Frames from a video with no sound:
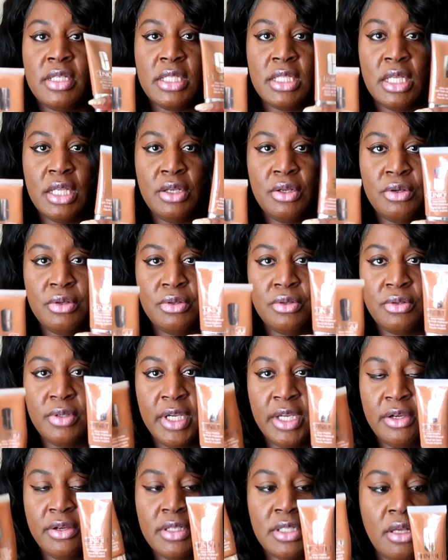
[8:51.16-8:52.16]
is the new
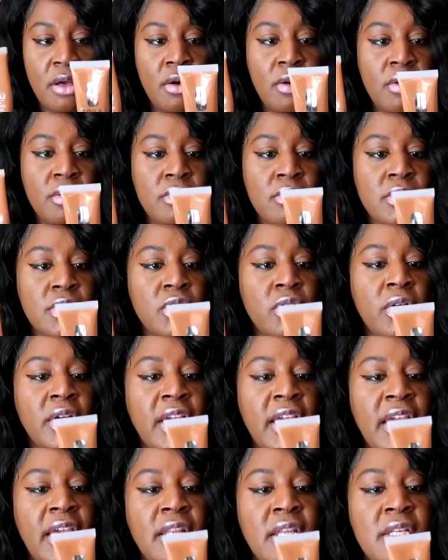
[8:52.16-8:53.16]
here is the old so
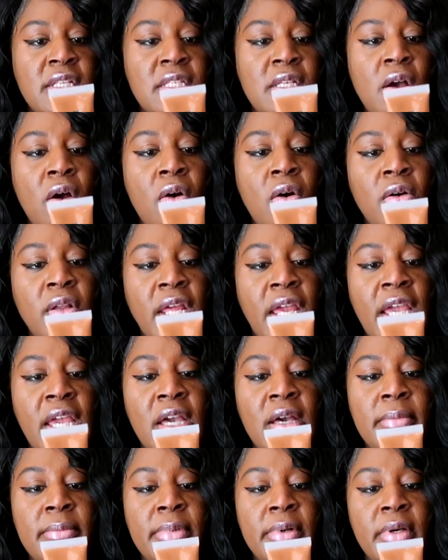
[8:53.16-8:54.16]
again it's called
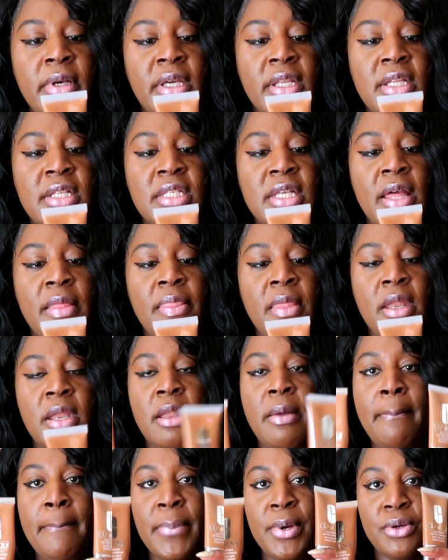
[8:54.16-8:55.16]
amber and it's in the
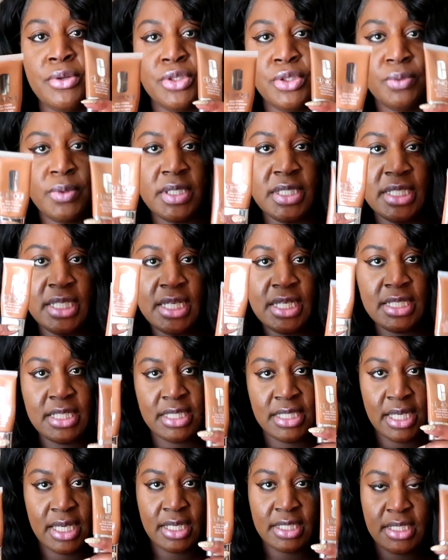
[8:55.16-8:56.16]
number
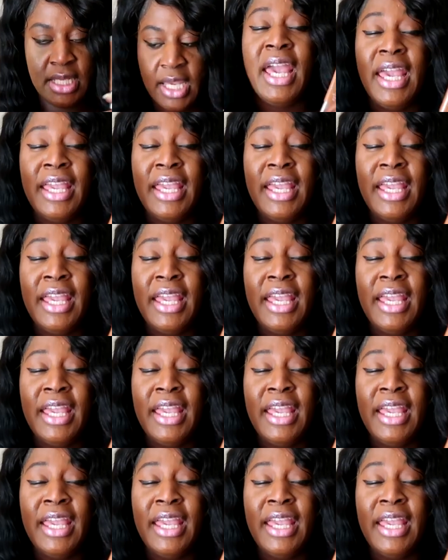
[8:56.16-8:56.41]
26